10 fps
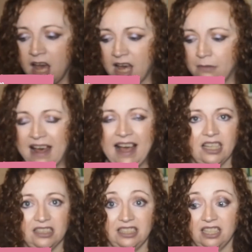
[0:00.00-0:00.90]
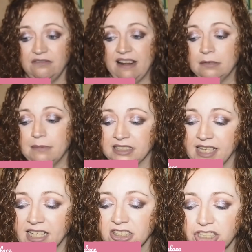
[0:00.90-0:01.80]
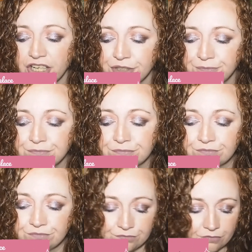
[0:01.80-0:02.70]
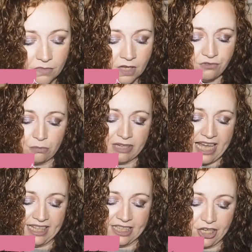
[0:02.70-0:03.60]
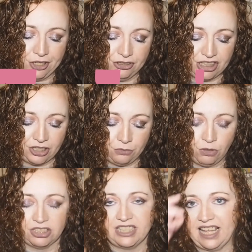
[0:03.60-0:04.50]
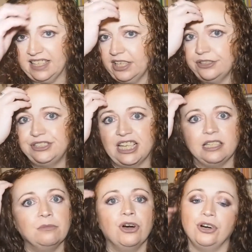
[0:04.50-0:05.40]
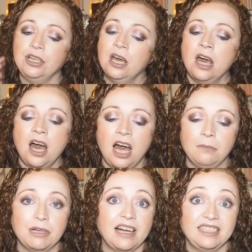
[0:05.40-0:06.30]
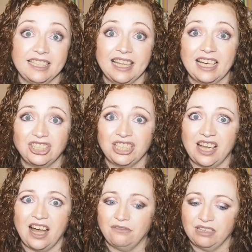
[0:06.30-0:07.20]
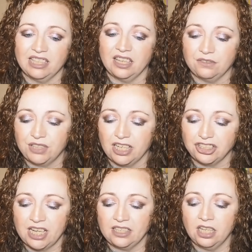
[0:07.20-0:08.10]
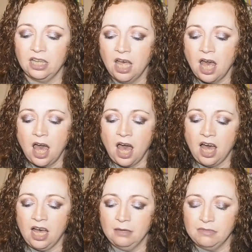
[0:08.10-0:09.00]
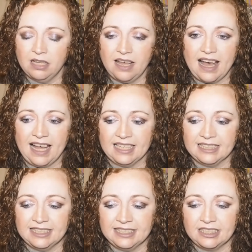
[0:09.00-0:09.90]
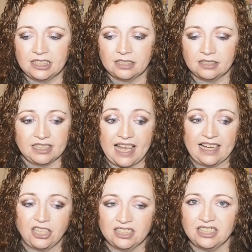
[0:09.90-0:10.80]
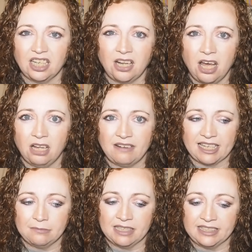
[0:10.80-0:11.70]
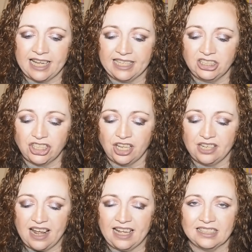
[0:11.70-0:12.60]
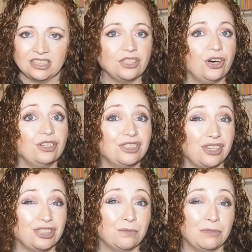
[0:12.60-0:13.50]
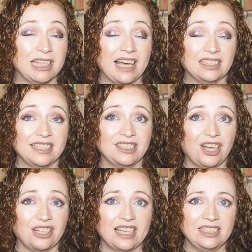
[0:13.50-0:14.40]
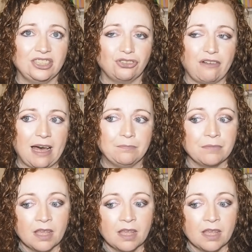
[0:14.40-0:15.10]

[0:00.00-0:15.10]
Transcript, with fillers: Um, I got it on a recommendation from Kelly Gooch. I don't watch Kelly Gooch anymore, um, but I did last year. I really loved her channel, um, and yeah, I got it on her recommendation and also somebody else's on Instagram.